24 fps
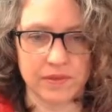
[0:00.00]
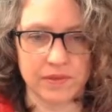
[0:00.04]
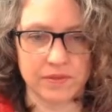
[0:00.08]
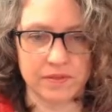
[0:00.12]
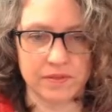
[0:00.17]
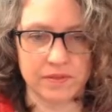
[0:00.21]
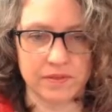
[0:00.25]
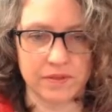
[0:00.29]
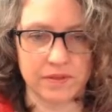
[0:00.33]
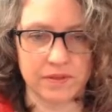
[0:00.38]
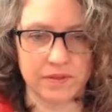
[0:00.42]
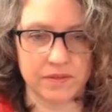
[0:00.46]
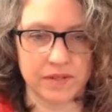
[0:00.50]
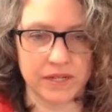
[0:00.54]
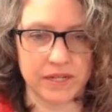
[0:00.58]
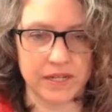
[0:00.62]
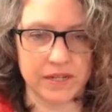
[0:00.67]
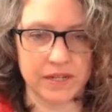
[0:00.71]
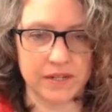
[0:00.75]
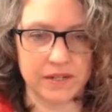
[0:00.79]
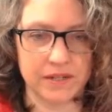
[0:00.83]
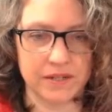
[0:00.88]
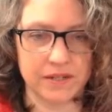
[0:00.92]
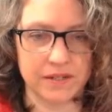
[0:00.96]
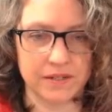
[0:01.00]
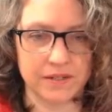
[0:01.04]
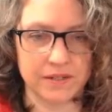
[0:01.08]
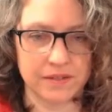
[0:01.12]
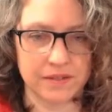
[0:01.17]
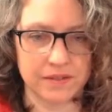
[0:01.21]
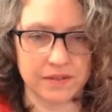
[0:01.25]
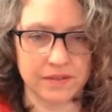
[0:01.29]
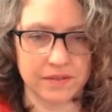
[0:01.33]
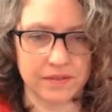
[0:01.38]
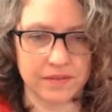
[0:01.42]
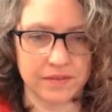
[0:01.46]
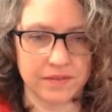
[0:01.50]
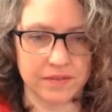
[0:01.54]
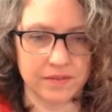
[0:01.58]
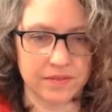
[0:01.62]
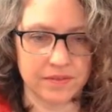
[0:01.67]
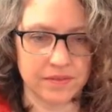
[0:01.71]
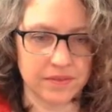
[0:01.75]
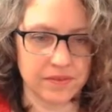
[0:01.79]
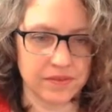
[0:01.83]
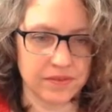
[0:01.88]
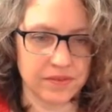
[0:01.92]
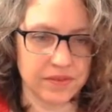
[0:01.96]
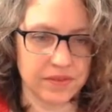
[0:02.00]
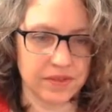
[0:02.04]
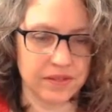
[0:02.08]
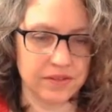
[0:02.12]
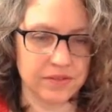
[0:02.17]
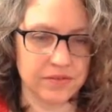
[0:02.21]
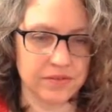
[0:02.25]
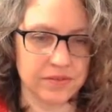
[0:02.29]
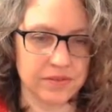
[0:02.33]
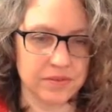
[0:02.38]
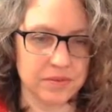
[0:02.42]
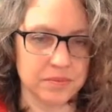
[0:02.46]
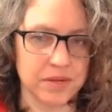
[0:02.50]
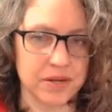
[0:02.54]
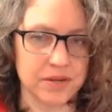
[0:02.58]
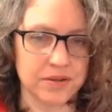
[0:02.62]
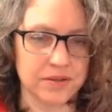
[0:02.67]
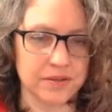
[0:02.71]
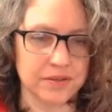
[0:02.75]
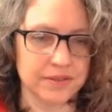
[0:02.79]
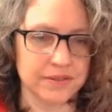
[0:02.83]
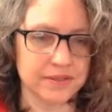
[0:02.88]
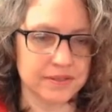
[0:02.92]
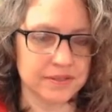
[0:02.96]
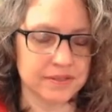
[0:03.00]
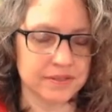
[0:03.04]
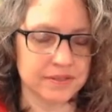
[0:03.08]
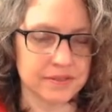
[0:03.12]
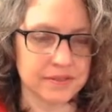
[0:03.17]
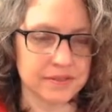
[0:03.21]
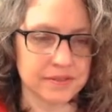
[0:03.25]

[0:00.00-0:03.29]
So over here, thanks for the barrels.